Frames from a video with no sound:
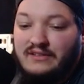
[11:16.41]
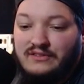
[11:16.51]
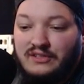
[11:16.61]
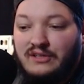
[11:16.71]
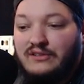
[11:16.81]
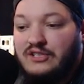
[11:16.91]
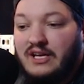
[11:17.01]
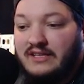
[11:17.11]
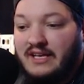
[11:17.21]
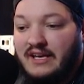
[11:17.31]
So check
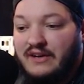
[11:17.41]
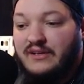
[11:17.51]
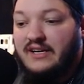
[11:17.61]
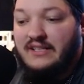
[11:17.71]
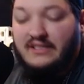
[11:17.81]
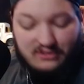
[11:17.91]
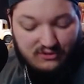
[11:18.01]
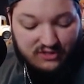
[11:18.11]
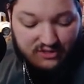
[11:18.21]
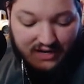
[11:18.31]
that out. Get it as soon
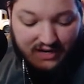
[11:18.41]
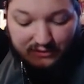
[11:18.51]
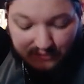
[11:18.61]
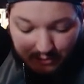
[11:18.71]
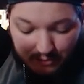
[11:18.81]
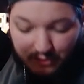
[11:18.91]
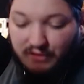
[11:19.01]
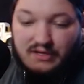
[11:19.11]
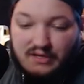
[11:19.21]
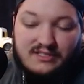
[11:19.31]
as it drops February
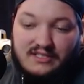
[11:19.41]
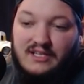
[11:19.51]
1st.